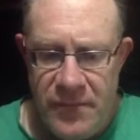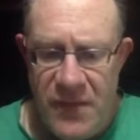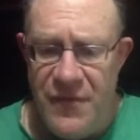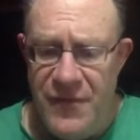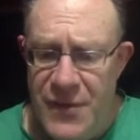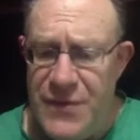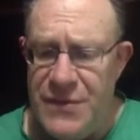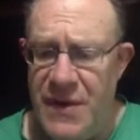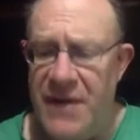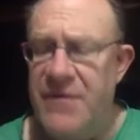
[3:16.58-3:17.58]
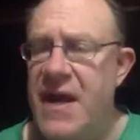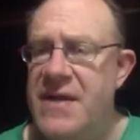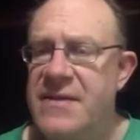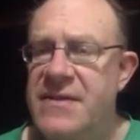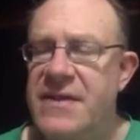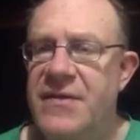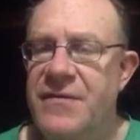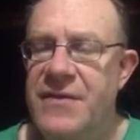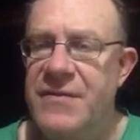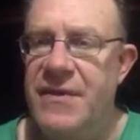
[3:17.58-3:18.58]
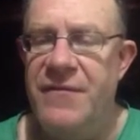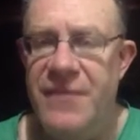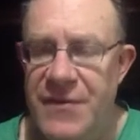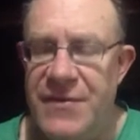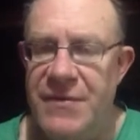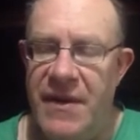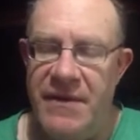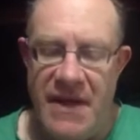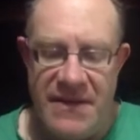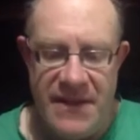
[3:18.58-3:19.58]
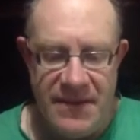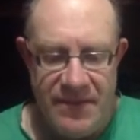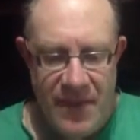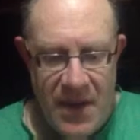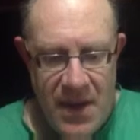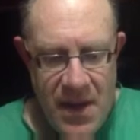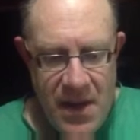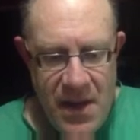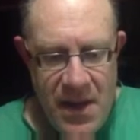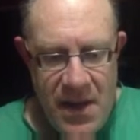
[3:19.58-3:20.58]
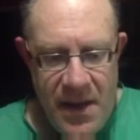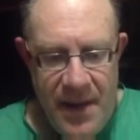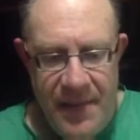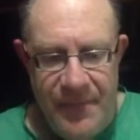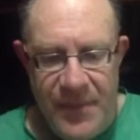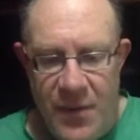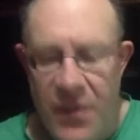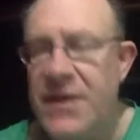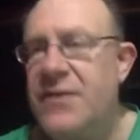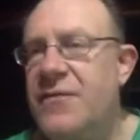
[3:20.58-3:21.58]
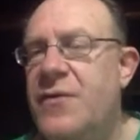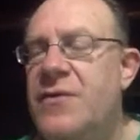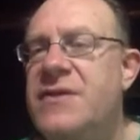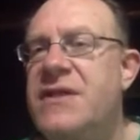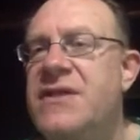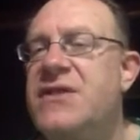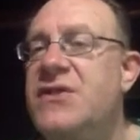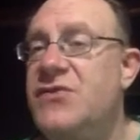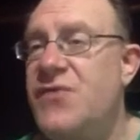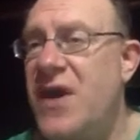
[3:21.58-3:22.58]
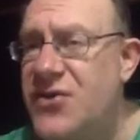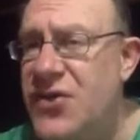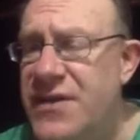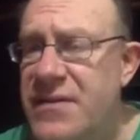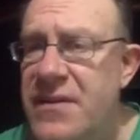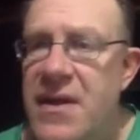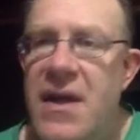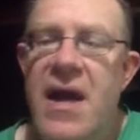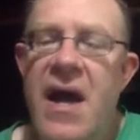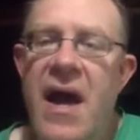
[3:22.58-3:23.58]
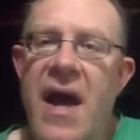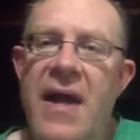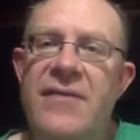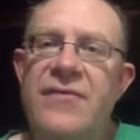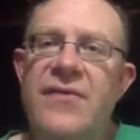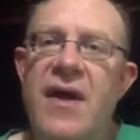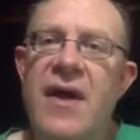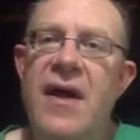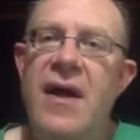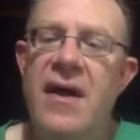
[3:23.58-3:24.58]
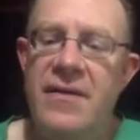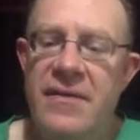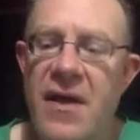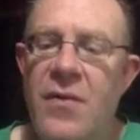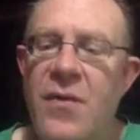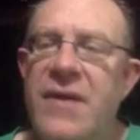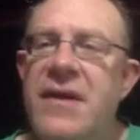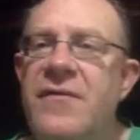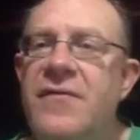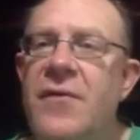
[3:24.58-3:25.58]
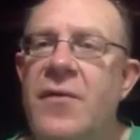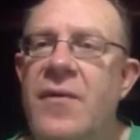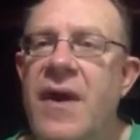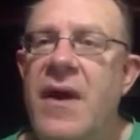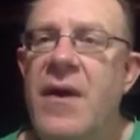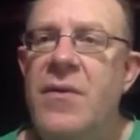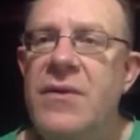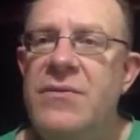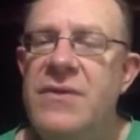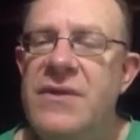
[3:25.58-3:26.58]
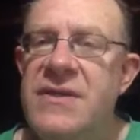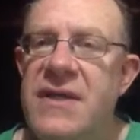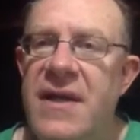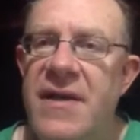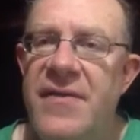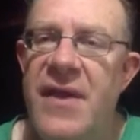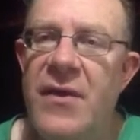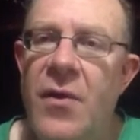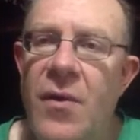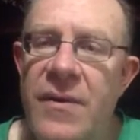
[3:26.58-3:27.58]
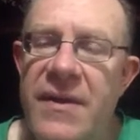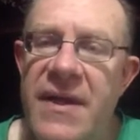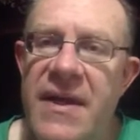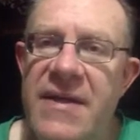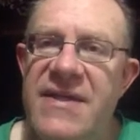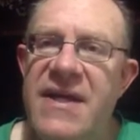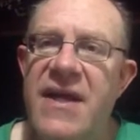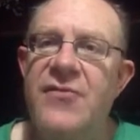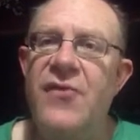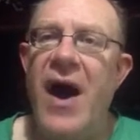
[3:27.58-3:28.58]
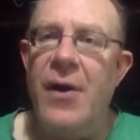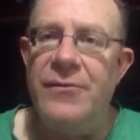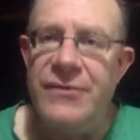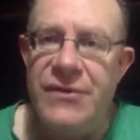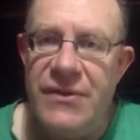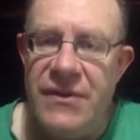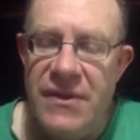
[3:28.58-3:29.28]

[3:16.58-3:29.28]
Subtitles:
refused to recognize the state of Israel, refused to recognize it. They wanted, of course, its destruction, and they waited for what was then called the second round.